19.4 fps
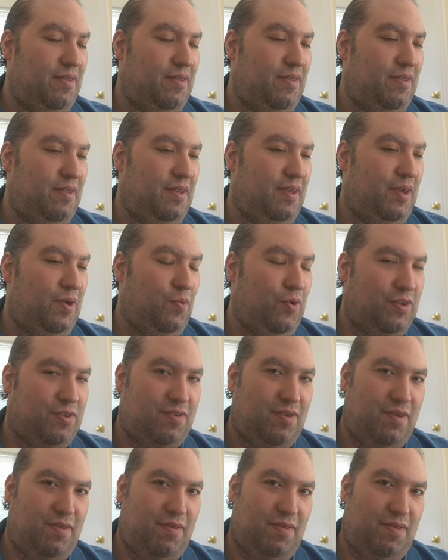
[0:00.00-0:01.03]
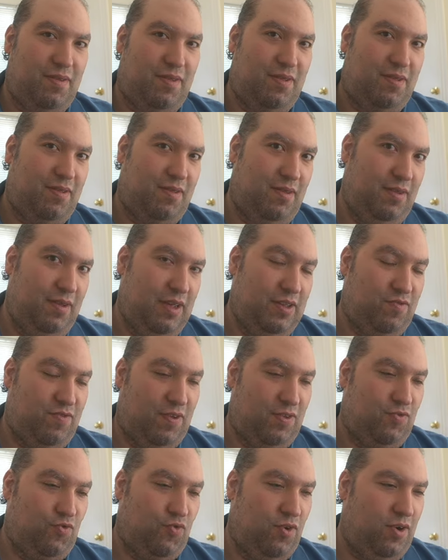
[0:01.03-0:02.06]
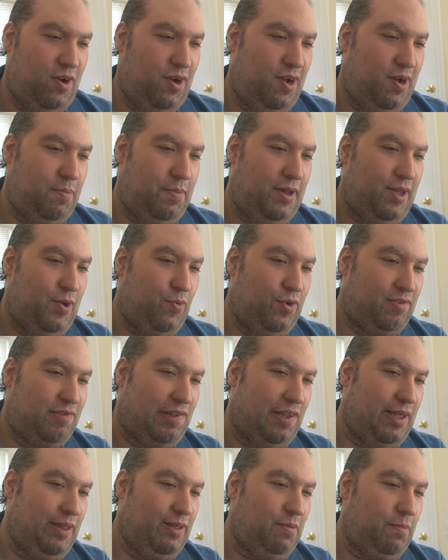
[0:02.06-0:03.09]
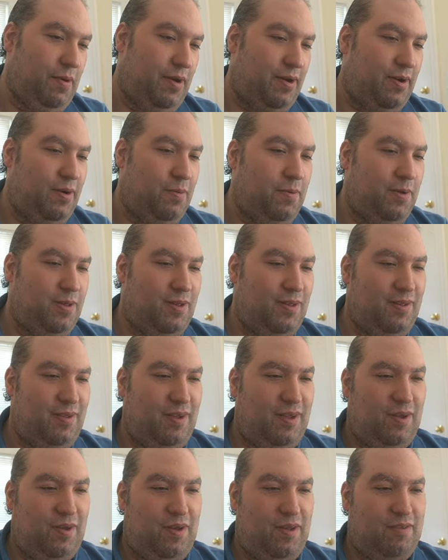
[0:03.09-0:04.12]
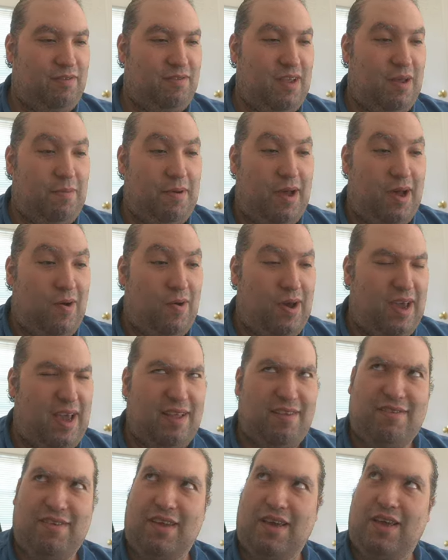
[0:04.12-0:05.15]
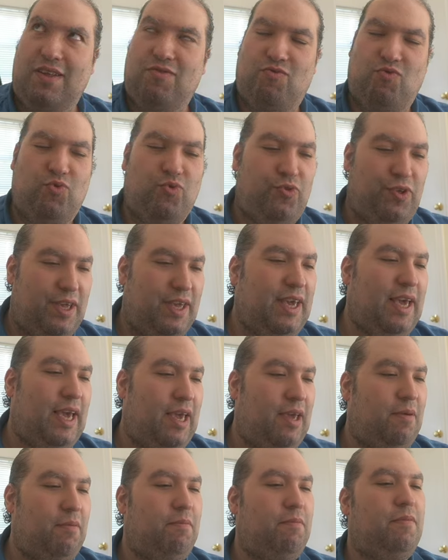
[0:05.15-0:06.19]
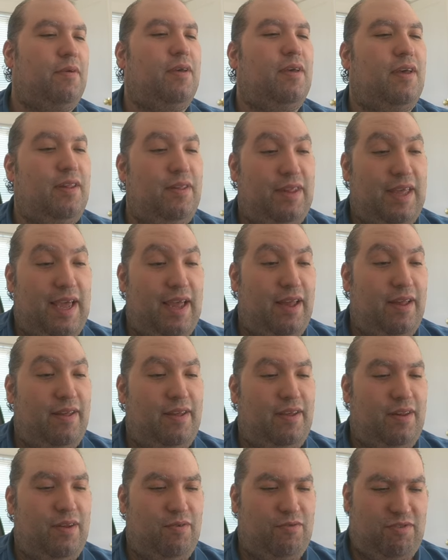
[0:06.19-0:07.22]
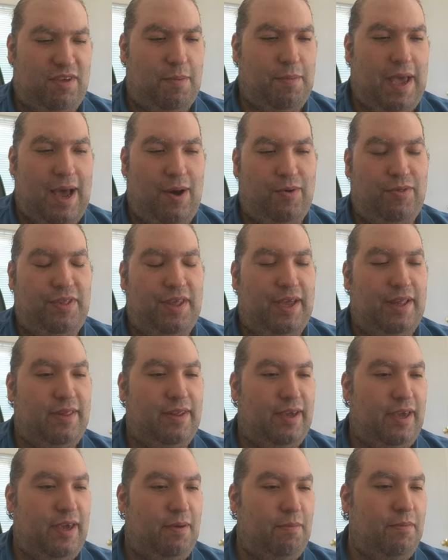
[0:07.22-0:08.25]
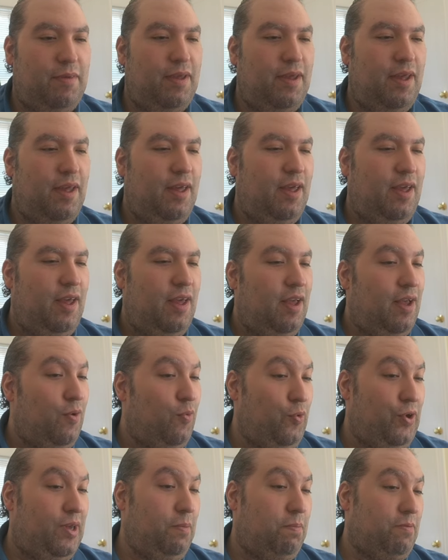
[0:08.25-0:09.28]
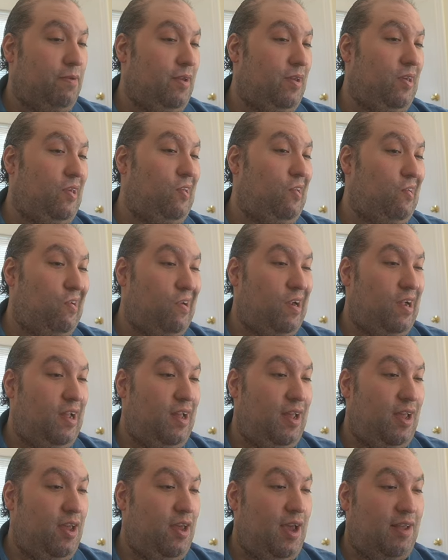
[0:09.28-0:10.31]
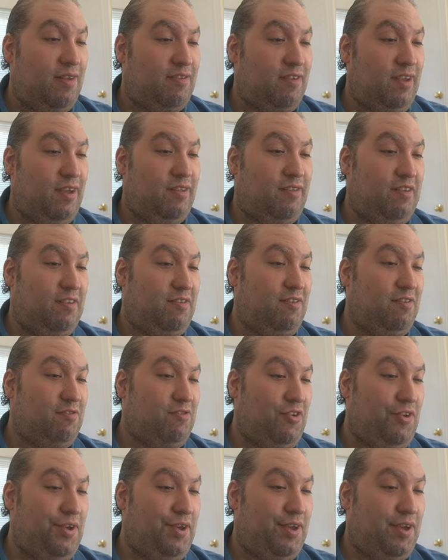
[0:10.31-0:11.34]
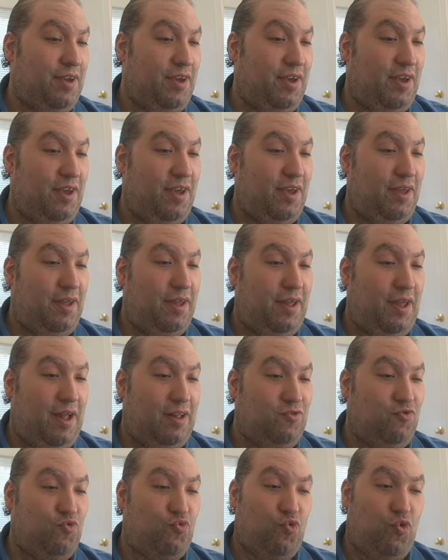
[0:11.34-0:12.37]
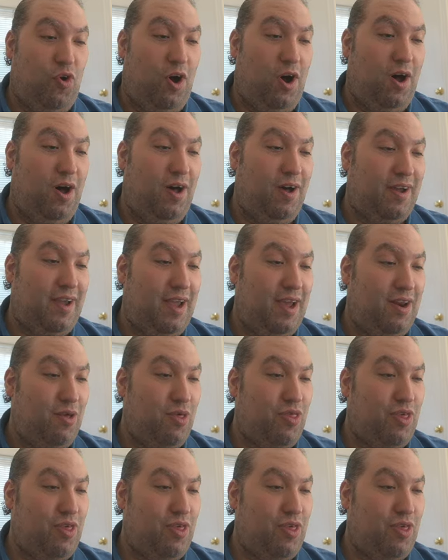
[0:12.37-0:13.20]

it's a draw, but he was slightly better. But and somehow I think I drew the game, and somehow in the end of the game. We could play here. I think this is like a draw kind of